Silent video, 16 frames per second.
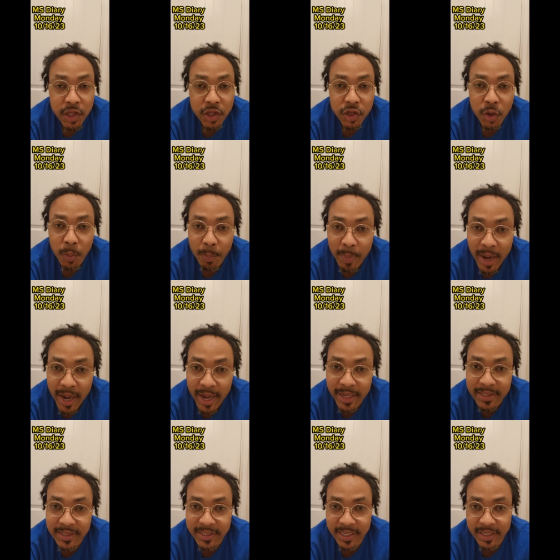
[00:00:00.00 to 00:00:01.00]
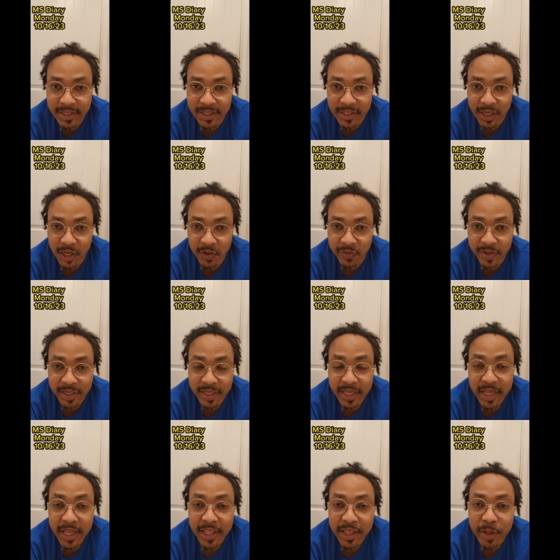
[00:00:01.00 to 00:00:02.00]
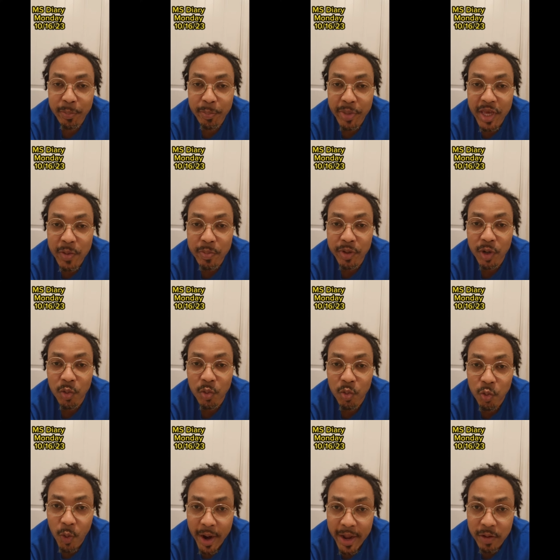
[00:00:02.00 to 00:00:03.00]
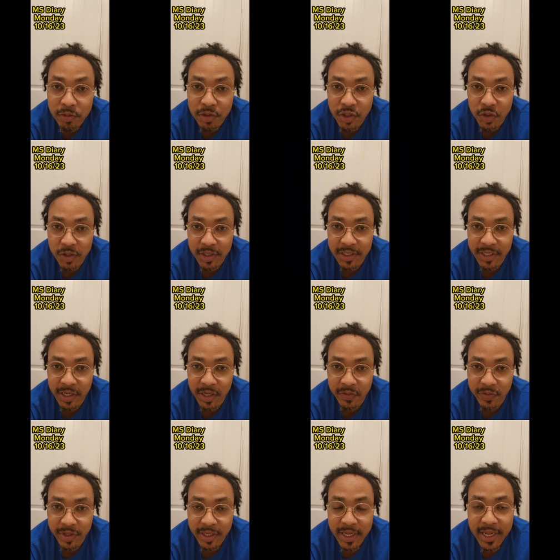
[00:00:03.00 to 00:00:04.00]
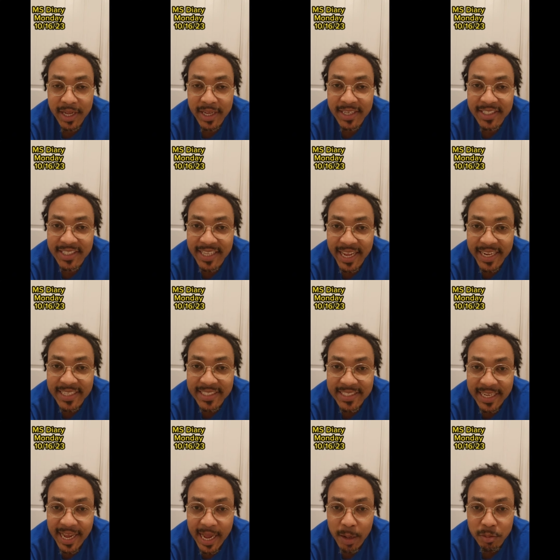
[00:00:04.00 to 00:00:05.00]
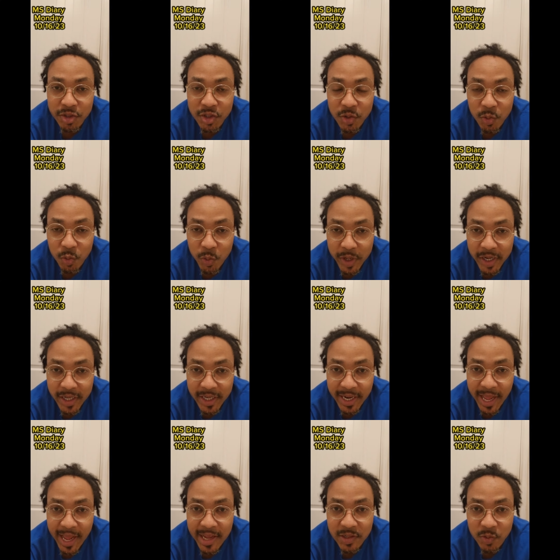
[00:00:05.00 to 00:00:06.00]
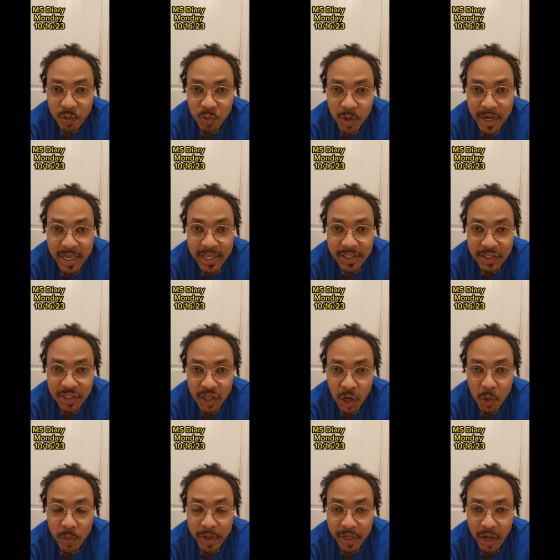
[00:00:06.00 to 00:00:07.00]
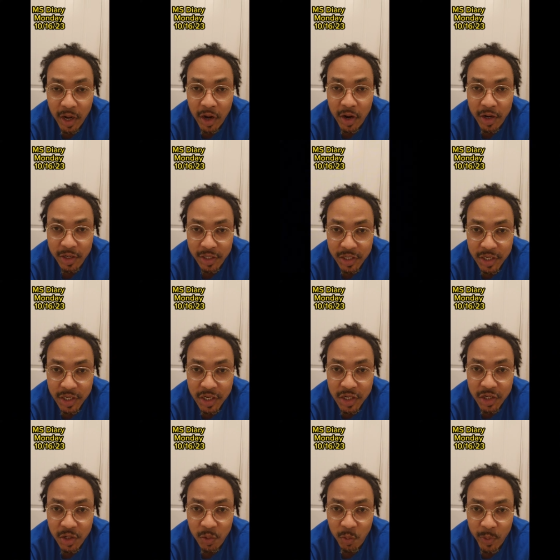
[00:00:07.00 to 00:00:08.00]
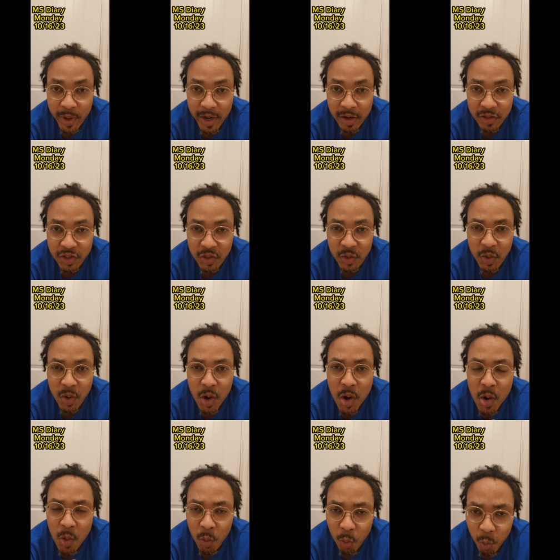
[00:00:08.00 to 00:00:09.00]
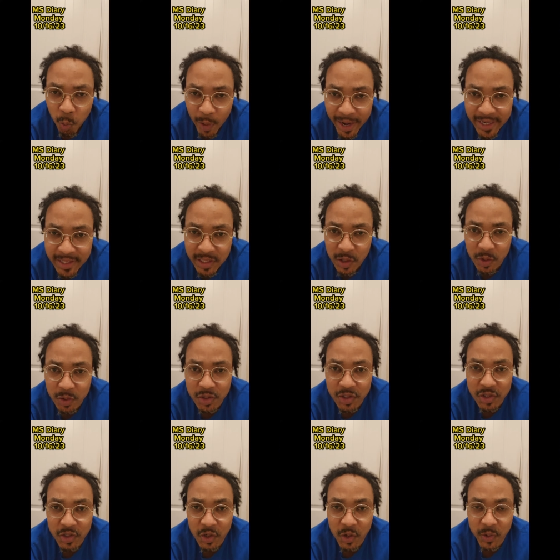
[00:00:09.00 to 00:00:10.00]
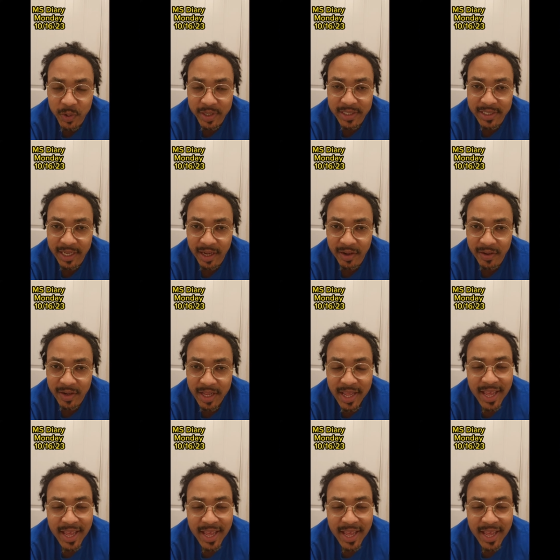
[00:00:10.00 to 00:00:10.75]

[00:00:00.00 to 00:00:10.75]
Your mindset deserve it. The people around you deserve it. Take time to realize what is going on good around you. Woo! Write those stories out.